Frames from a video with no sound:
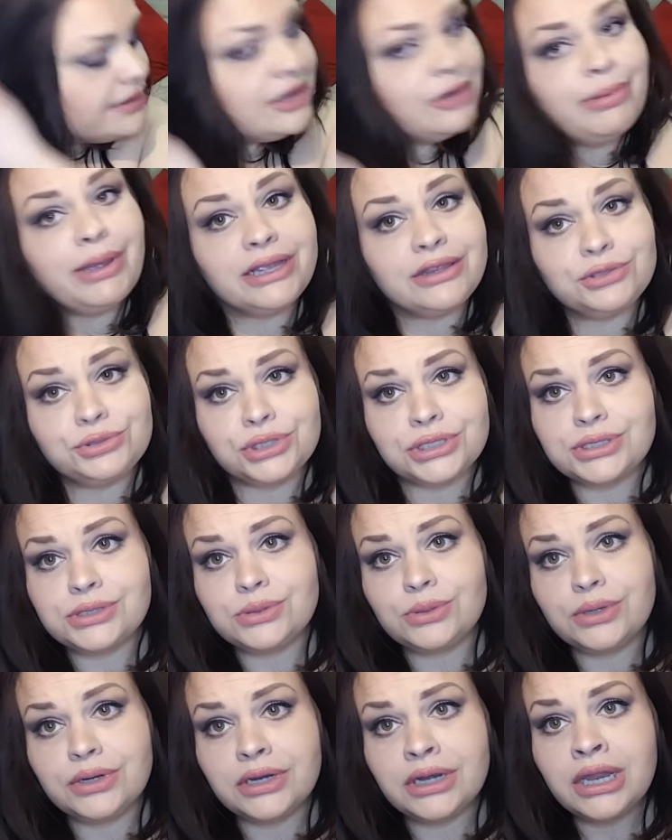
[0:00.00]
that you buy at the
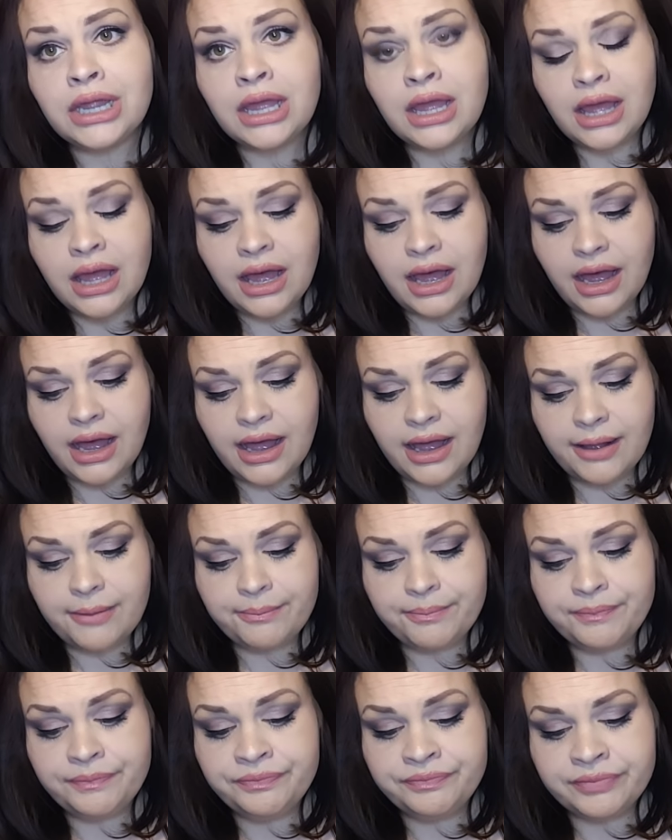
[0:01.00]
drugstore,
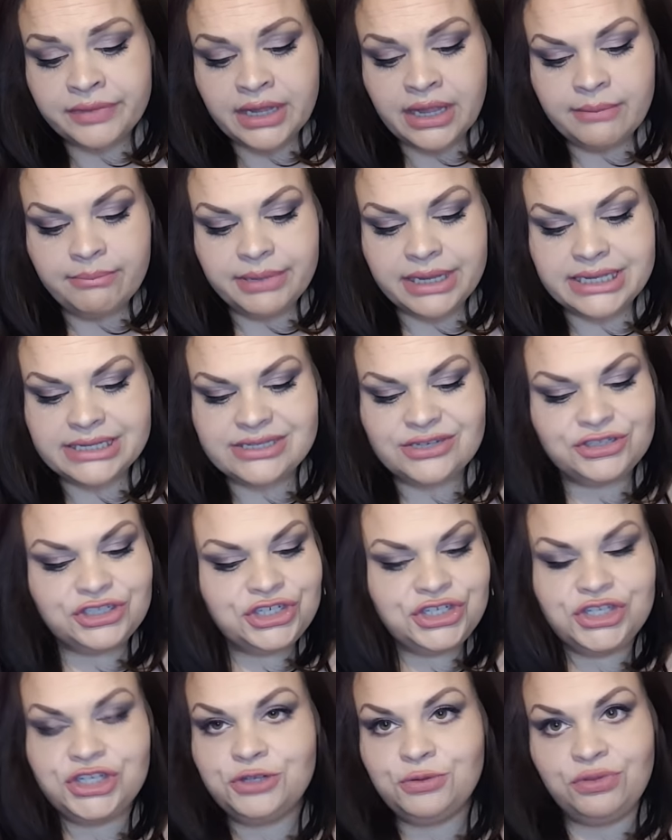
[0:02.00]
um, because they're
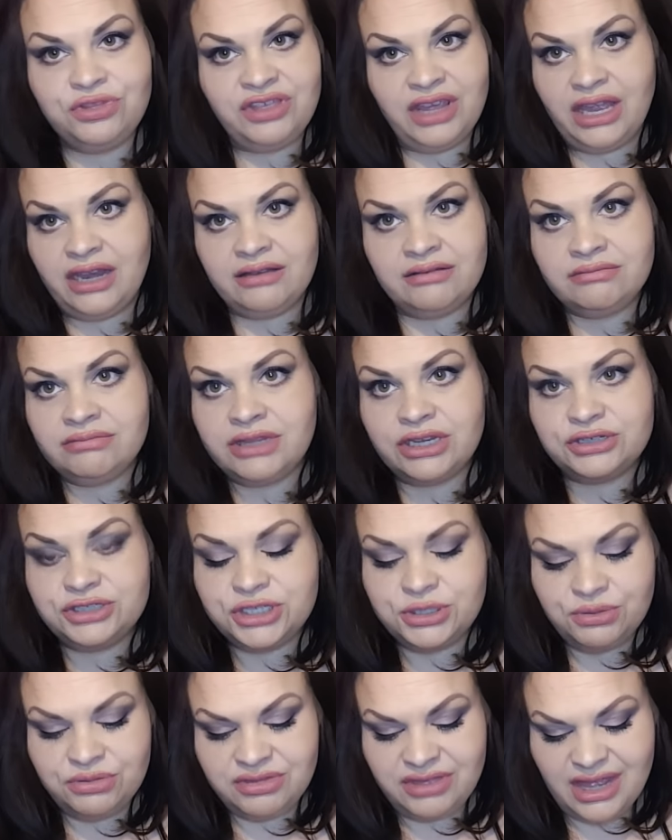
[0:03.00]
just too thin. They're
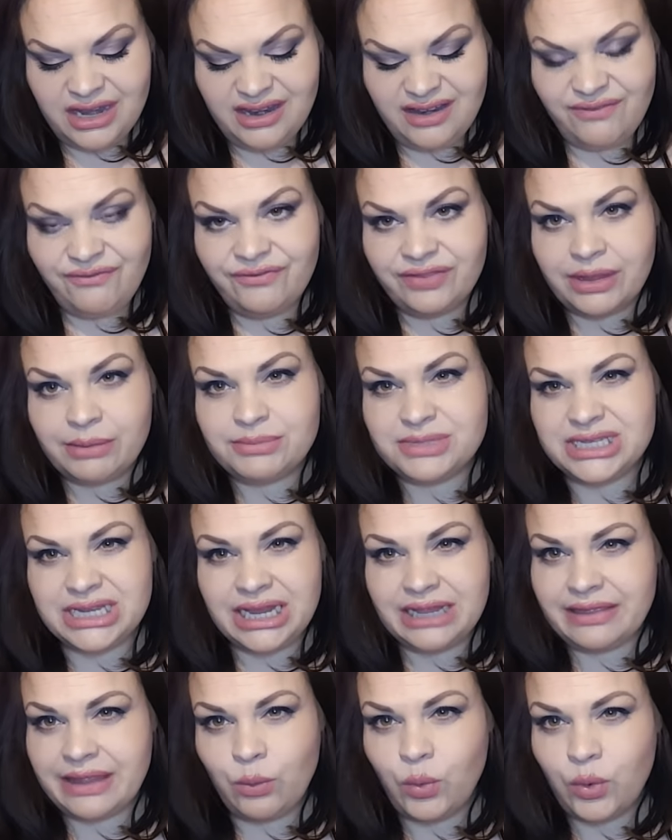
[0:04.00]
too thin and flimsy
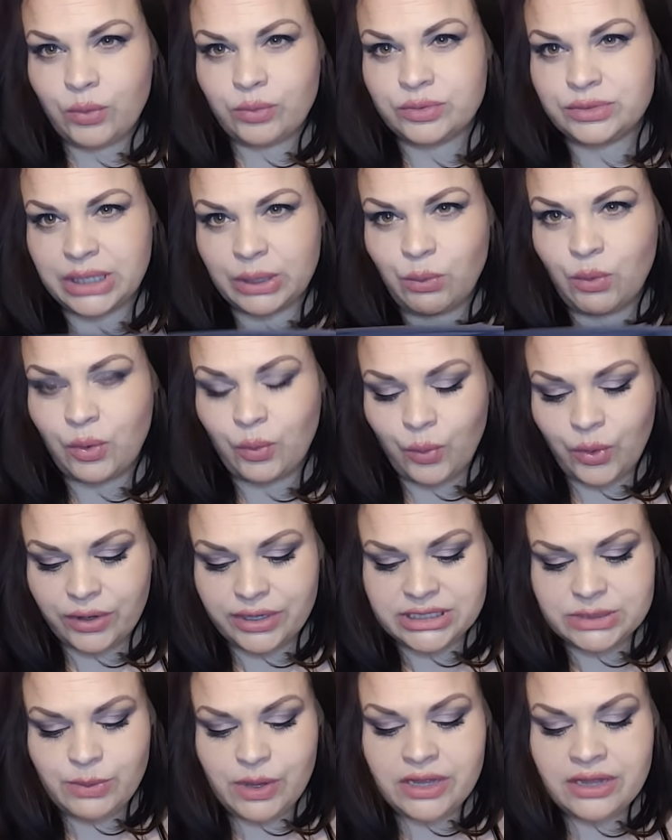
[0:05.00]
and they won't, they won't
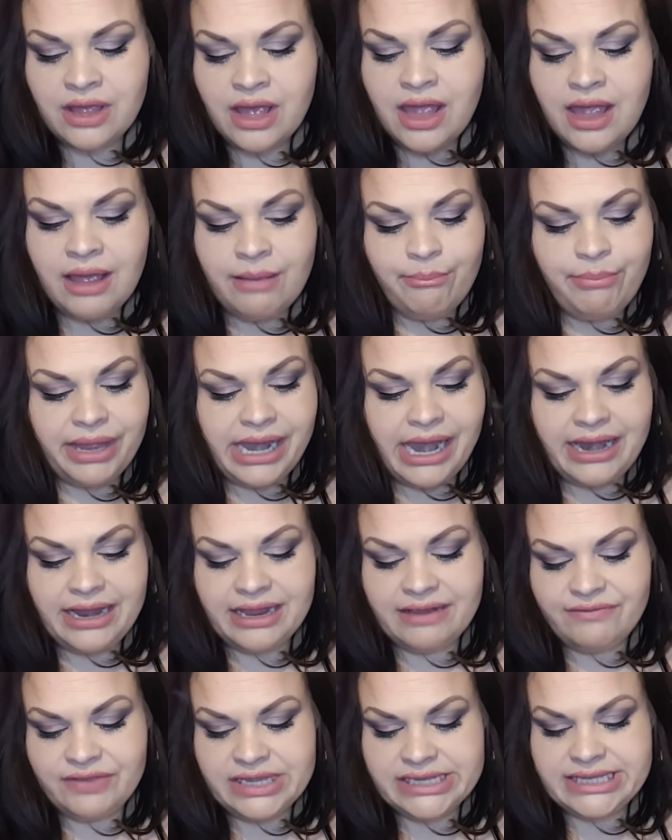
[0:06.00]
work as well. But
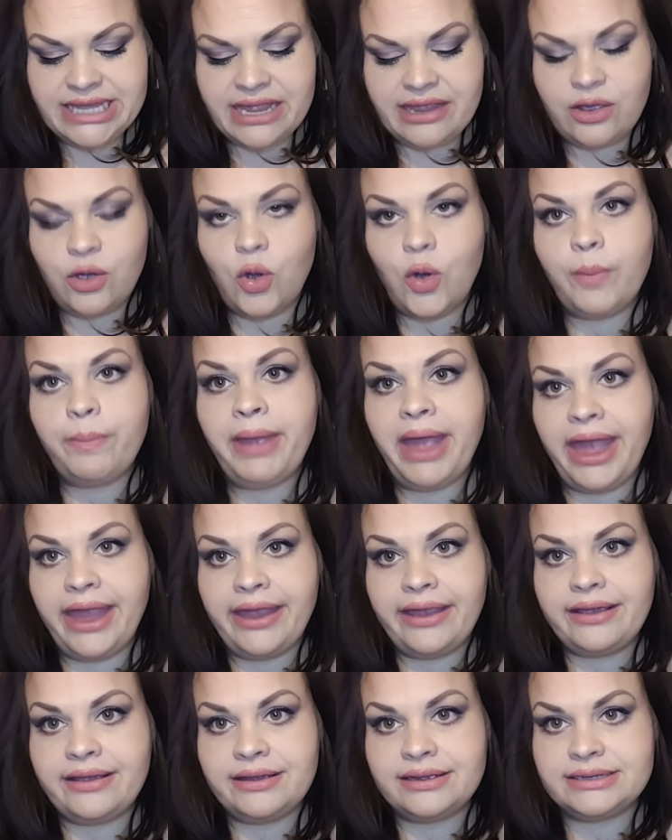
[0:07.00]
any of these like
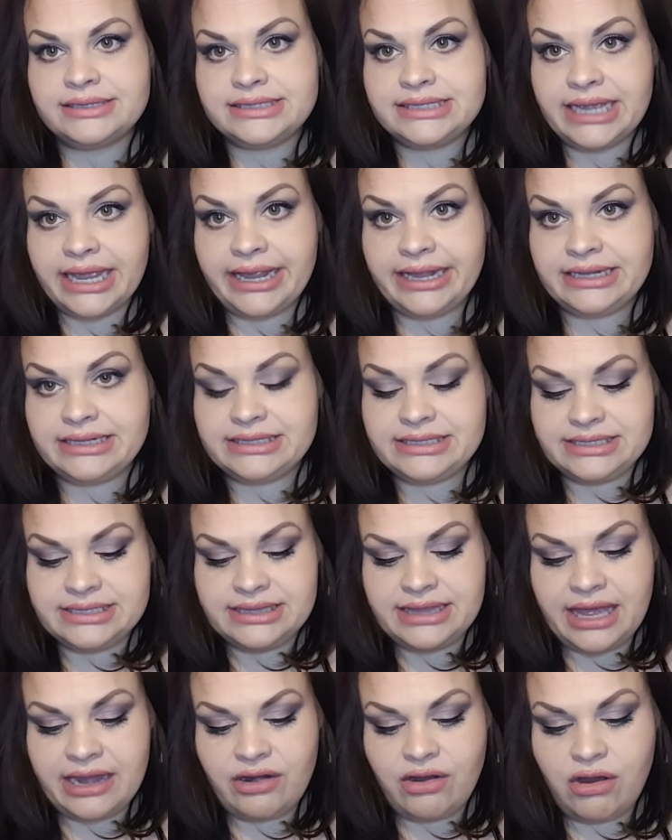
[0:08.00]
opaque tights
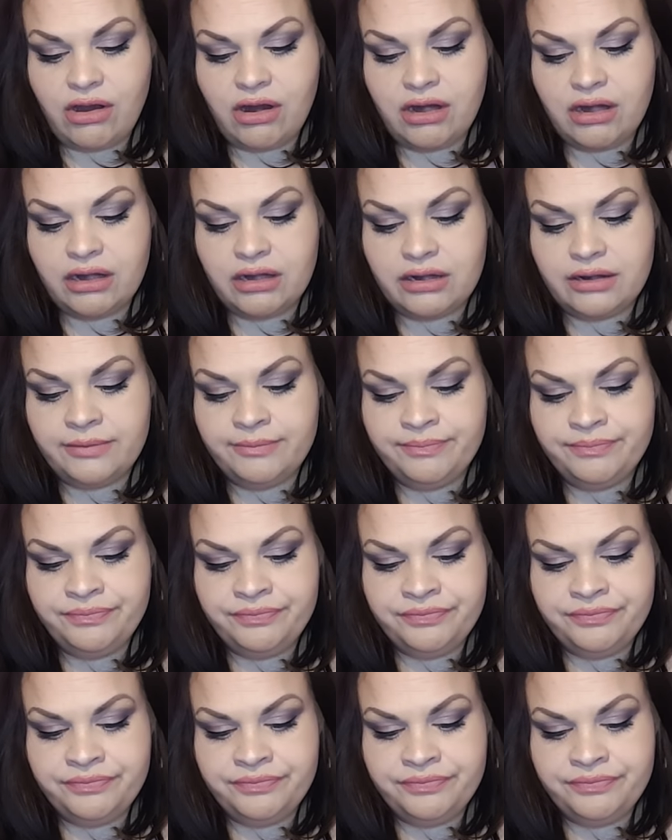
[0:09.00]
that are